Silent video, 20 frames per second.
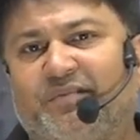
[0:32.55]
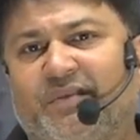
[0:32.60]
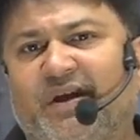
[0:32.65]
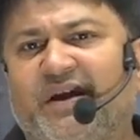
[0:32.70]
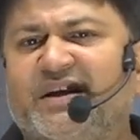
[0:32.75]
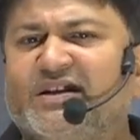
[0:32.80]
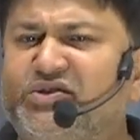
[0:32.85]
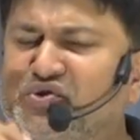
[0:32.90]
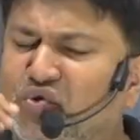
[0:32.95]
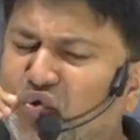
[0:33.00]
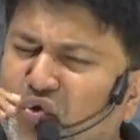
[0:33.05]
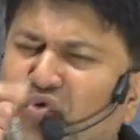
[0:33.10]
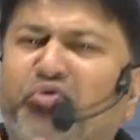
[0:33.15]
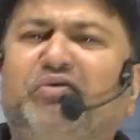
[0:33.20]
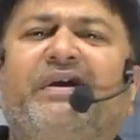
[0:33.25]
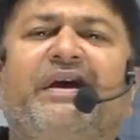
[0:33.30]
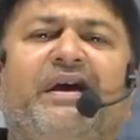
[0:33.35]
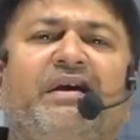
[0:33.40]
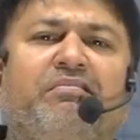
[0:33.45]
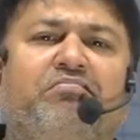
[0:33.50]
It's
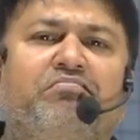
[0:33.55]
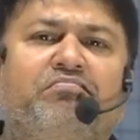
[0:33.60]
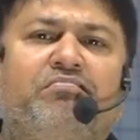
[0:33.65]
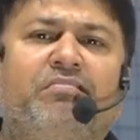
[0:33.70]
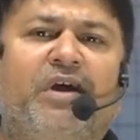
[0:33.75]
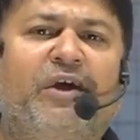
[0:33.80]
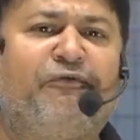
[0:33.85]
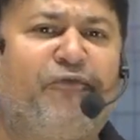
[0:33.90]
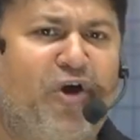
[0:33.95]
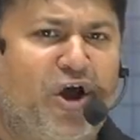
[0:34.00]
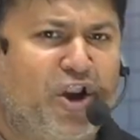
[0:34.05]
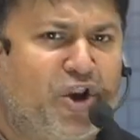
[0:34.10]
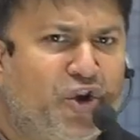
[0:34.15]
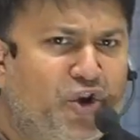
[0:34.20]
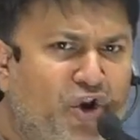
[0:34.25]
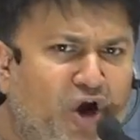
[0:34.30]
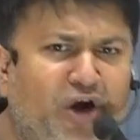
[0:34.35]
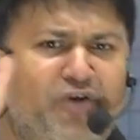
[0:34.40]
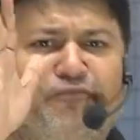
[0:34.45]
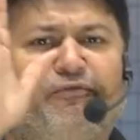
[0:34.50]
okay if you are
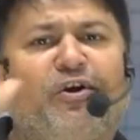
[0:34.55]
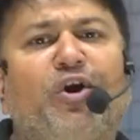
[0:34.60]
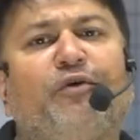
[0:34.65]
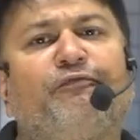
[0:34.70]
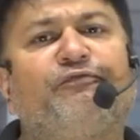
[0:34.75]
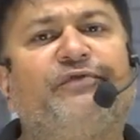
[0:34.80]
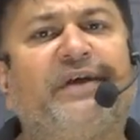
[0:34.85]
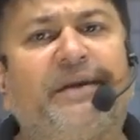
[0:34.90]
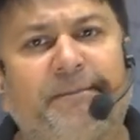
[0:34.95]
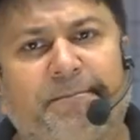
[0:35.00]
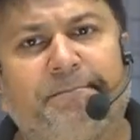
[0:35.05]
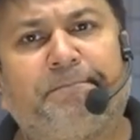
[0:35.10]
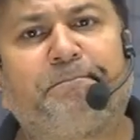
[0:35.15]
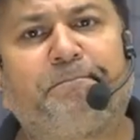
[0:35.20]
not one of them,